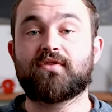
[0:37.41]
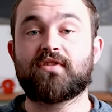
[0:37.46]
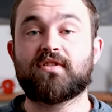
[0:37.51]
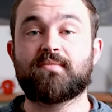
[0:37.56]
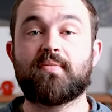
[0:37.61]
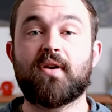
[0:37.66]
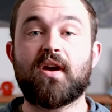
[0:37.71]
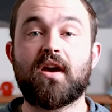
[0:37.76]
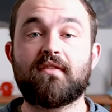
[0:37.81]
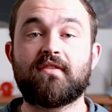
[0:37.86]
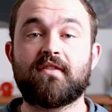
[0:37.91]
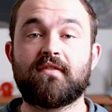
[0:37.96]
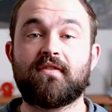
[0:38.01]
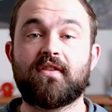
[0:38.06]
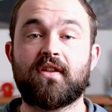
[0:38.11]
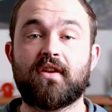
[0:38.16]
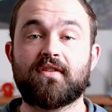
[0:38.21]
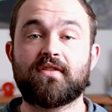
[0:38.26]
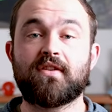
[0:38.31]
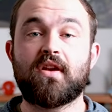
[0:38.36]
So it's perfect
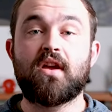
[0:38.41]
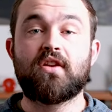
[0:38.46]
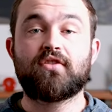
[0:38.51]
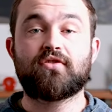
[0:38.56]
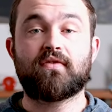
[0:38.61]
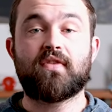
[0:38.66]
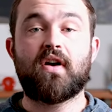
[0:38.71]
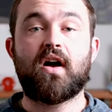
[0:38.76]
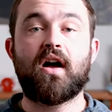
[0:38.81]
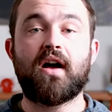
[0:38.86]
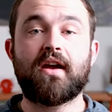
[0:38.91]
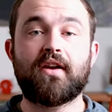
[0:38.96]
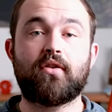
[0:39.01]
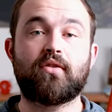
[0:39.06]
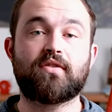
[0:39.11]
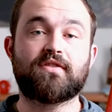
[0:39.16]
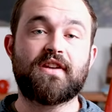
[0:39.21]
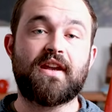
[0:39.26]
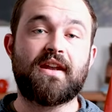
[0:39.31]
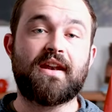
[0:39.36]
for those sort of high
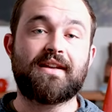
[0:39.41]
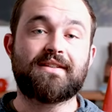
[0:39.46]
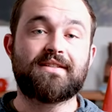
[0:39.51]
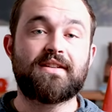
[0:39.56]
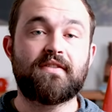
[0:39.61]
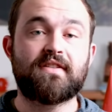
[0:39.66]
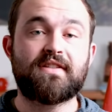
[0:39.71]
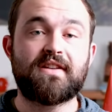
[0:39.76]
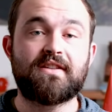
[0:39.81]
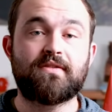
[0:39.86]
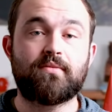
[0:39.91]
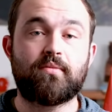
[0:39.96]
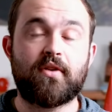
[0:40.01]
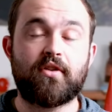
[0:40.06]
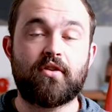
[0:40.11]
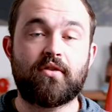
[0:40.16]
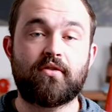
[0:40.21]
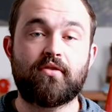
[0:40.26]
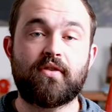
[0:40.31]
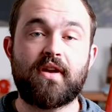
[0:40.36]
octane activities where
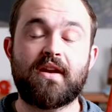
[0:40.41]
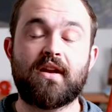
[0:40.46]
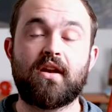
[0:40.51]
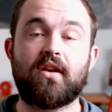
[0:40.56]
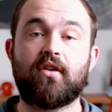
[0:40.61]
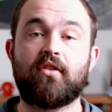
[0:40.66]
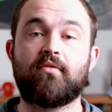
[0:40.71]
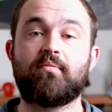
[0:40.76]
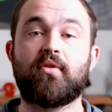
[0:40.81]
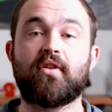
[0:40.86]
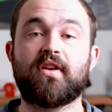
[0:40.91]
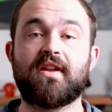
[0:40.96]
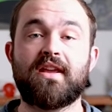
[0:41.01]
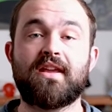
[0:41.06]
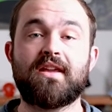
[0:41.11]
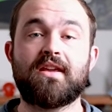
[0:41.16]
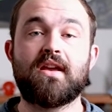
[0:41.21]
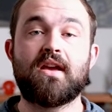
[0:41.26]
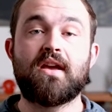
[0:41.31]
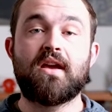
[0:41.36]
you're creating a lot of body
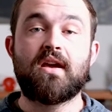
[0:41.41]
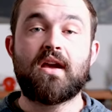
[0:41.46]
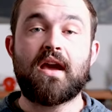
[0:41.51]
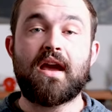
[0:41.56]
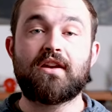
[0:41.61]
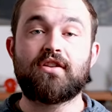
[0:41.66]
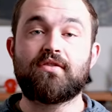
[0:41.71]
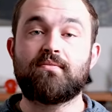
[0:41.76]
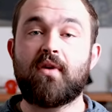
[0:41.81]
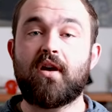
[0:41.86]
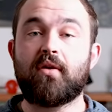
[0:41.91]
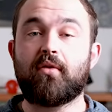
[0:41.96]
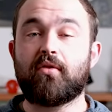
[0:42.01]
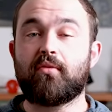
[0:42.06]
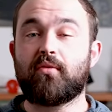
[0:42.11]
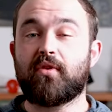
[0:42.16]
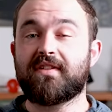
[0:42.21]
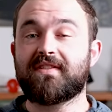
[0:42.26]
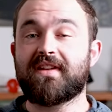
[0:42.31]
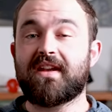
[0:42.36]
heat and you might
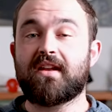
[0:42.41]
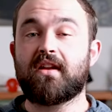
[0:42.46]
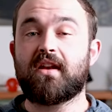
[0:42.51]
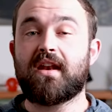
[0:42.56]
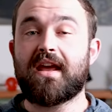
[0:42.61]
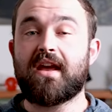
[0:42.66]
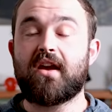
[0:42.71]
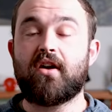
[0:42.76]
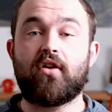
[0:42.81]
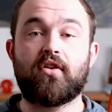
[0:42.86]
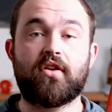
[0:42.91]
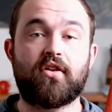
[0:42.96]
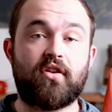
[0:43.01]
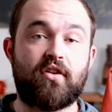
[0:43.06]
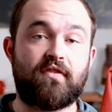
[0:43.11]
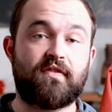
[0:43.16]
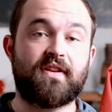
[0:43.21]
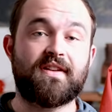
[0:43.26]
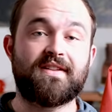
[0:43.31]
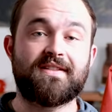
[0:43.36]
want to take your layer on and
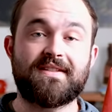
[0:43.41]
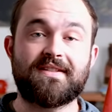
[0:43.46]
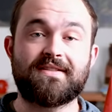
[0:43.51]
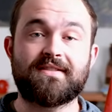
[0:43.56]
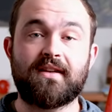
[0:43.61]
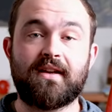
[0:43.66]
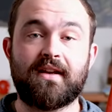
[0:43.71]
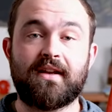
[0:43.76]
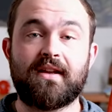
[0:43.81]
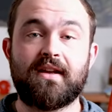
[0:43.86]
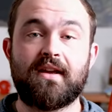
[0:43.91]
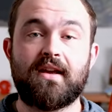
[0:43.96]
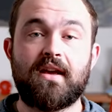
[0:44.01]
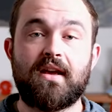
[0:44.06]
off consistently.